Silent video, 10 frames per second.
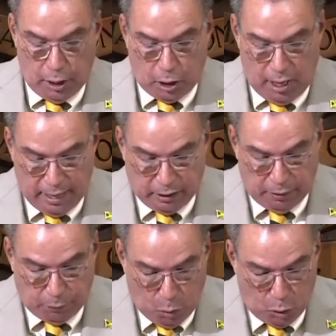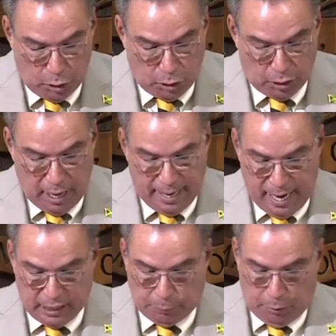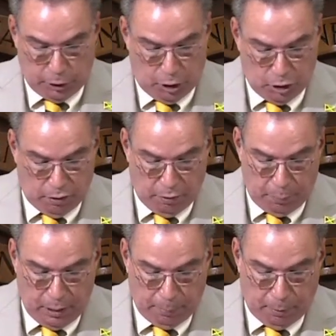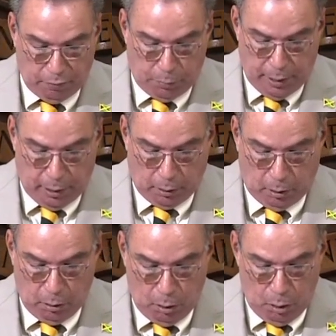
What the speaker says: collective goals and aspirations of the people of Jamaica